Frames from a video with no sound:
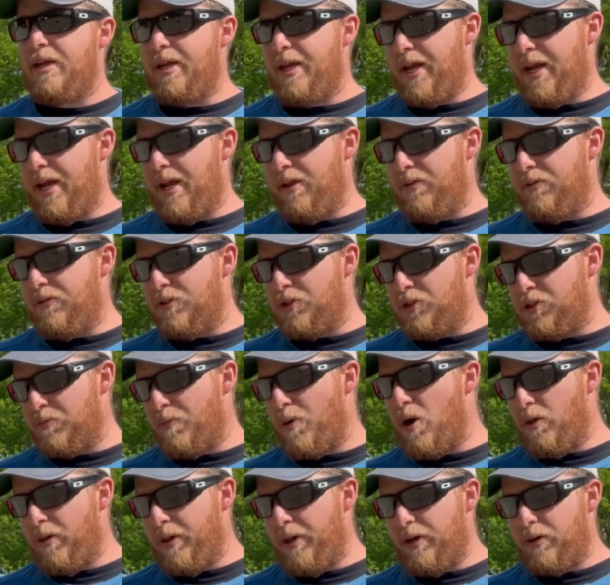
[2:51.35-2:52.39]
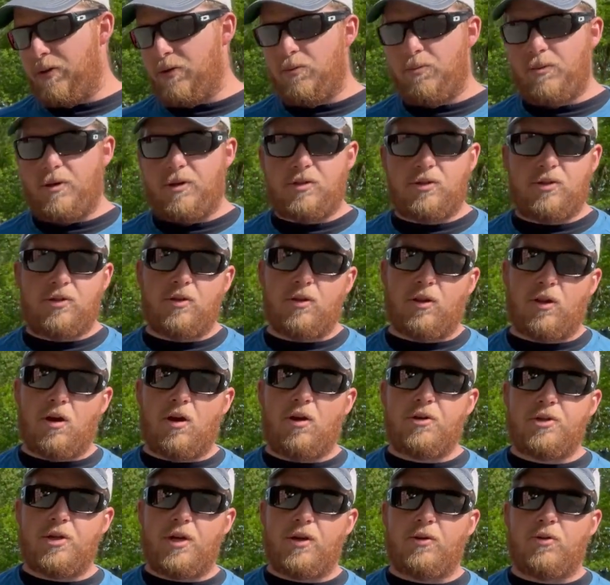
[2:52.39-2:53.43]
And the small increments to the
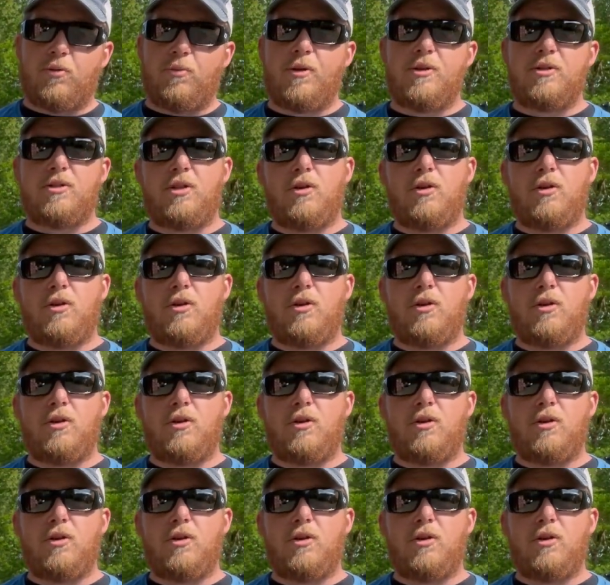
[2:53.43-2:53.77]
large increments,